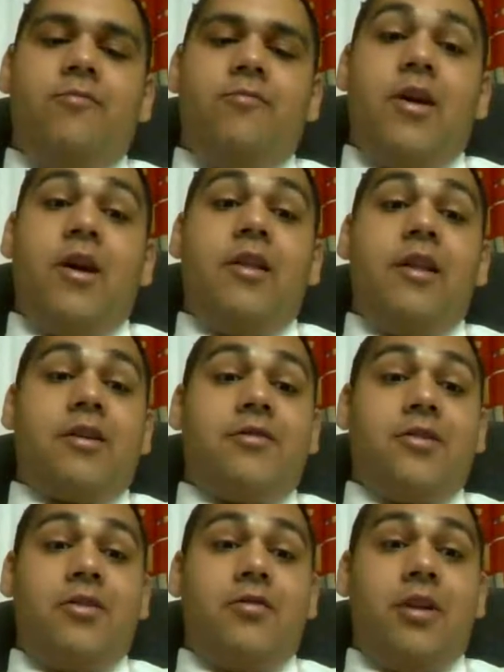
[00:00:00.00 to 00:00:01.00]
Thanks for
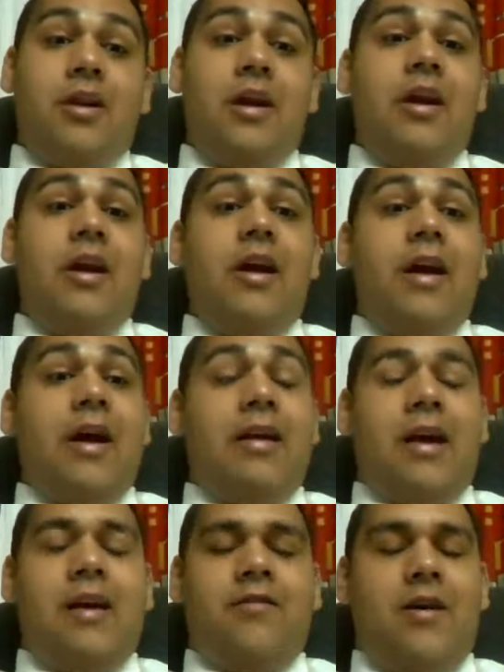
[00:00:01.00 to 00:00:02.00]
tuning in, and have
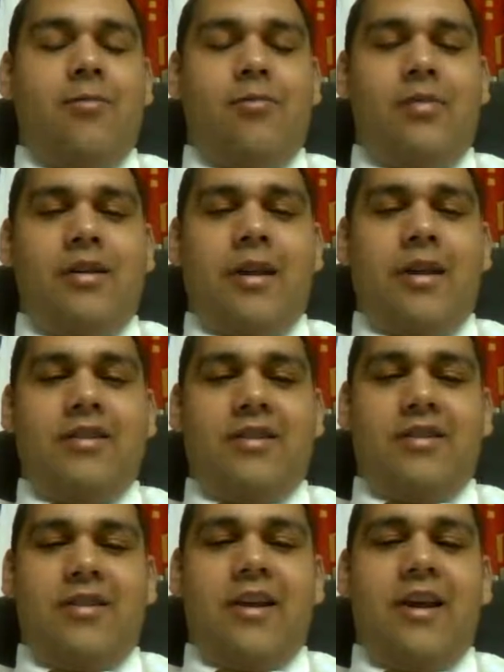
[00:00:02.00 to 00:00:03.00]
a pleasant day.